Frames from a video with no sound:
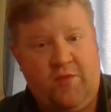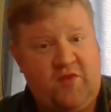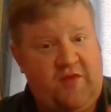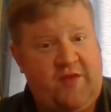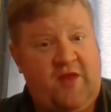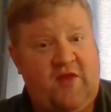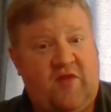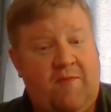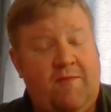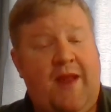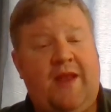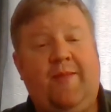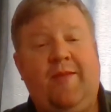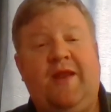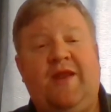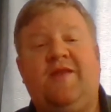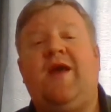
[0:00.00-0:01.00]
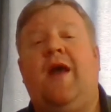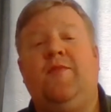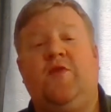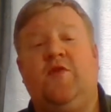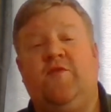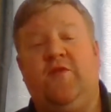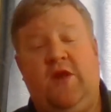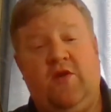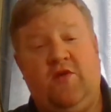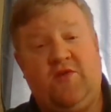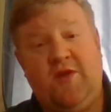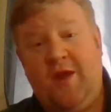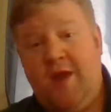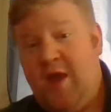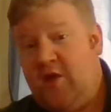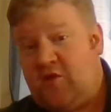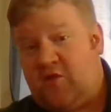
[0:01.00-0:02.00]
of this many, many times over the years,
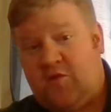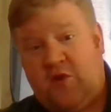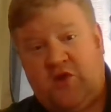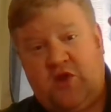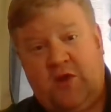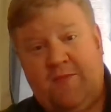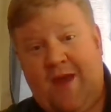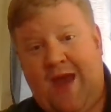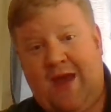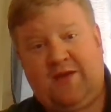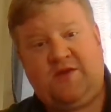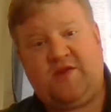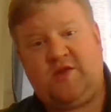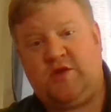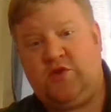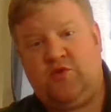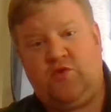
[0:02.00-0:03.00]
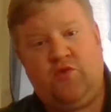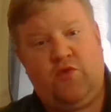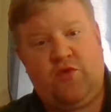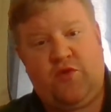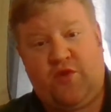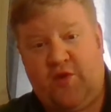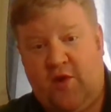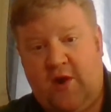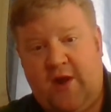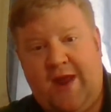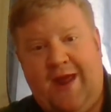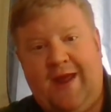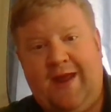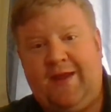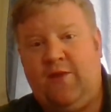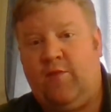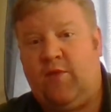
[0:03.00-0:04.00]
stretching back to 3rd
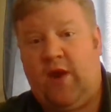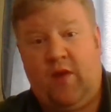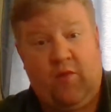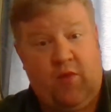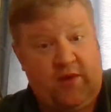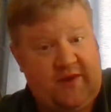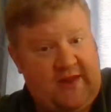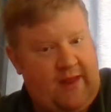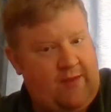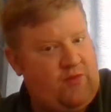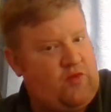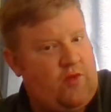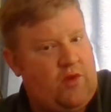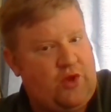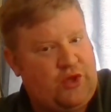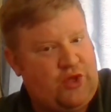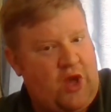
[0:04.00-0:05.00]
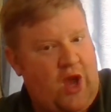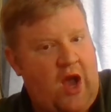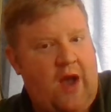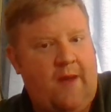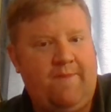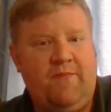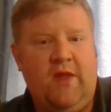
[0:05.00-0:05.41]
Ed, when I worked at Games Workshop.